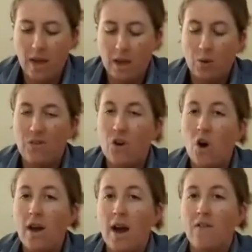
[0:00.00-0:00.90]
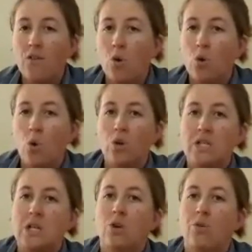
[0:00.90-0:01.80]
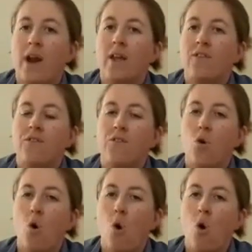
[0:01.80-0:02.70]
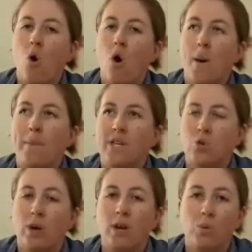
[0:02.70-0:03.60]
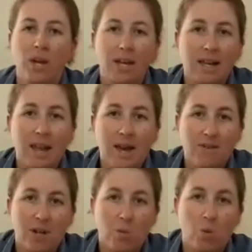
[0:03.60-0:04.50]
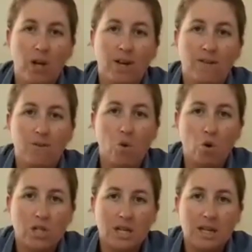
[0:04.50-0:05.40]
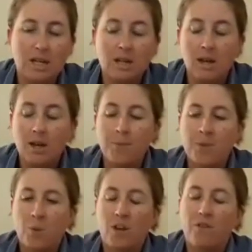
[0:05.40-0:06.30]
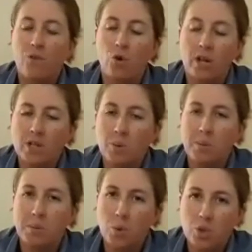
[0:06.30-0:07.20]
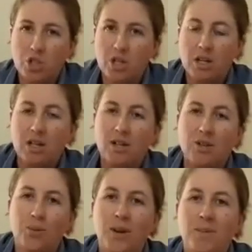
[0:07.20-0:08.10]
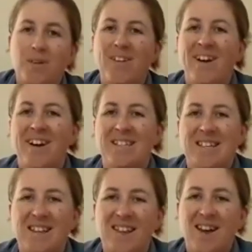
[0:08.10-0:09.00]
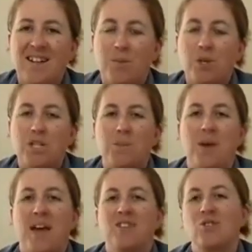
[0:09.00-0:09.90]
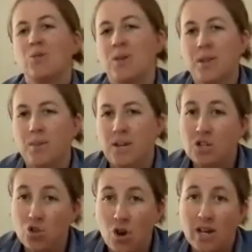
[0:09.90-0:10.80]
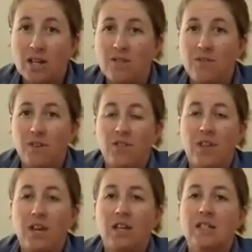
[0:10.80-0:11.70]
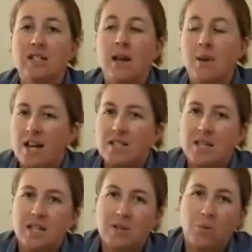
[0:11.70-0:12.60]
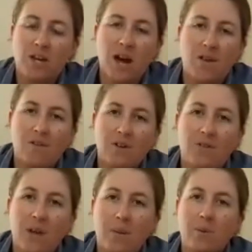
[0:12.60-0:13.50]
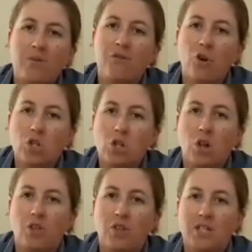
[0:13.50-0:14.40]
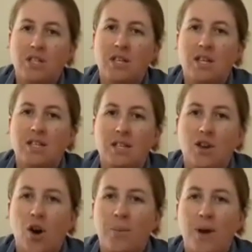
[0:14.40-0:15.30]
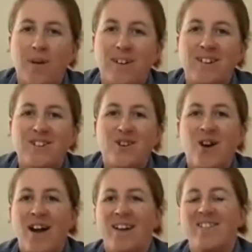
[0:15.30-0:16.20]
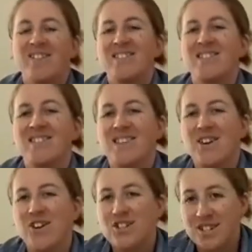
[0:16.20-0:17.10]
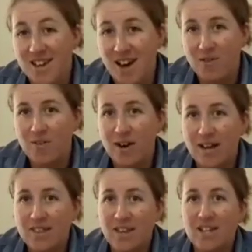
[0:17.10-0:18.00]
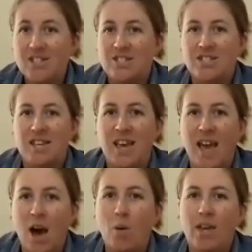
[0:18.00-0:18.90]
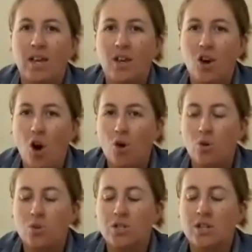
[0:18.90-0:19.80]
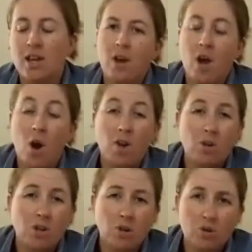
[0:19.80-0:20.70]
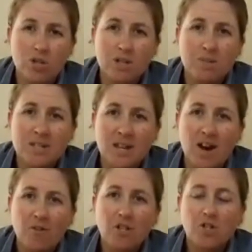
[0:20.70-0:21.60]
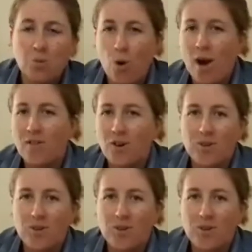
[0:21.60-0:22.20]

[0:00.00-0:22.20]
we've got our forward orders in already for between week 11 and week 14. Week 14 is probably pushing it a little bit, but like I said, I like to push the boundaries with it a bit, trying different things. Last season we covered a fair bit with cross cloth. This season I'm going to try and resist the urge to cover anything and just see how it goes. I know I could lose some stuff, which is why I've got to